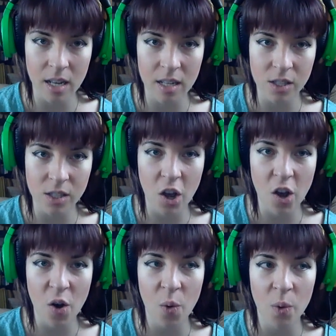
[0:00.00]

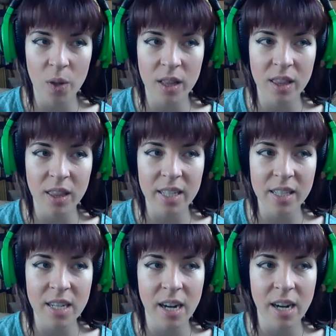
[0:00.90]
so
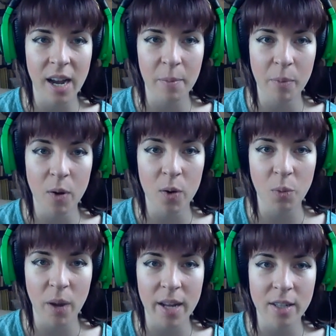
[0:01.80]
Lizzie and I both
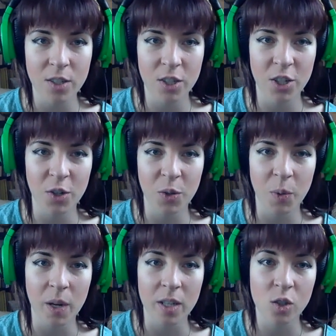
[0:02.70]
went
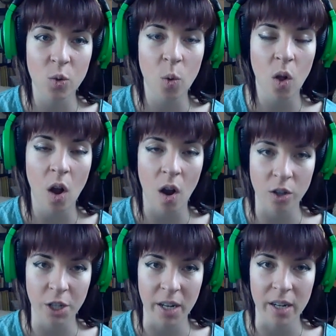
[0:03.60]
to a school
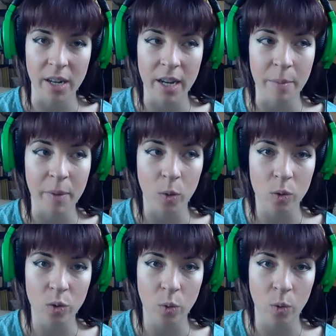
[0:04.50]
auction in middle
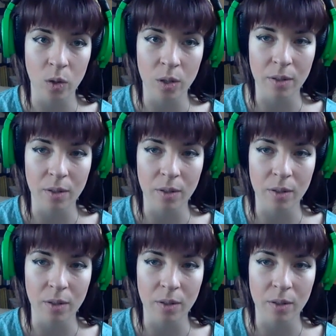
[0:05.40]
school.